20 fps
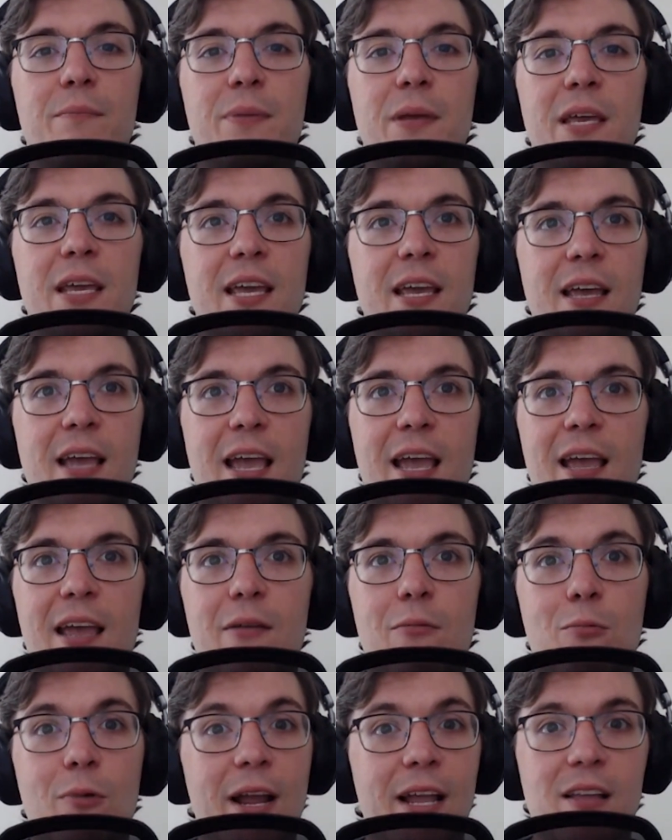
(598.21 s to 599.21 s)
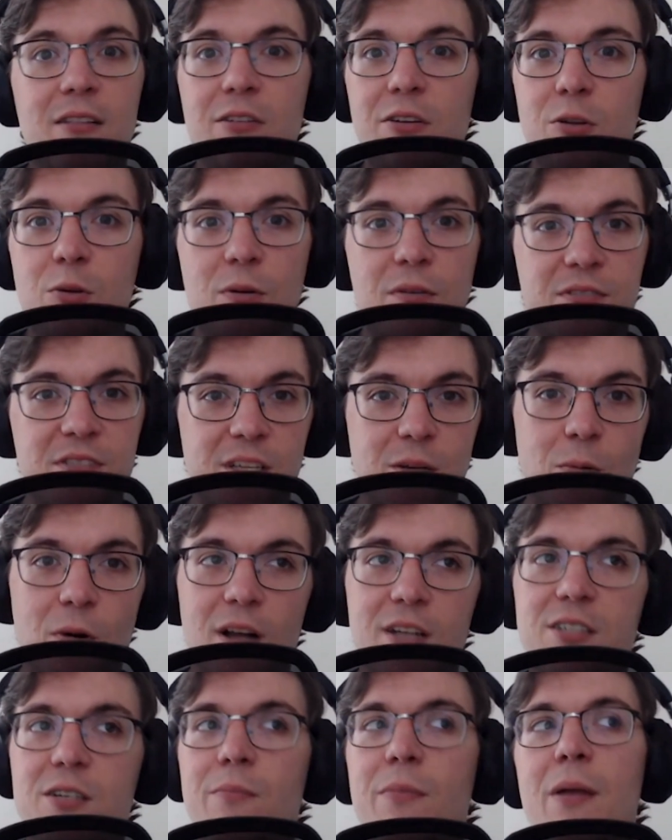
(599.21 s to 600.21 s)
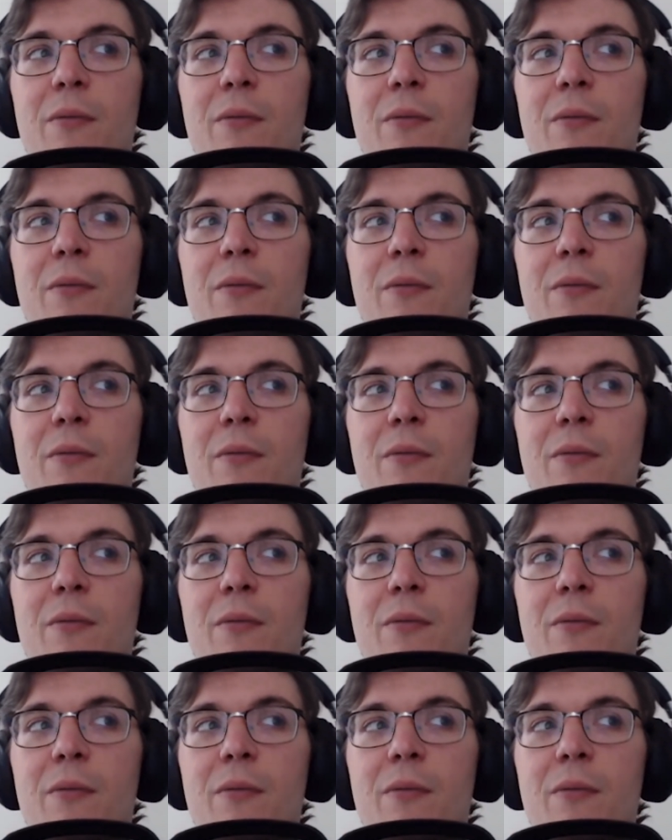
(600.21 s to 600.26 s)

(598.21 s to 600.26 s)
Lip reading: being a regular UFC watcher.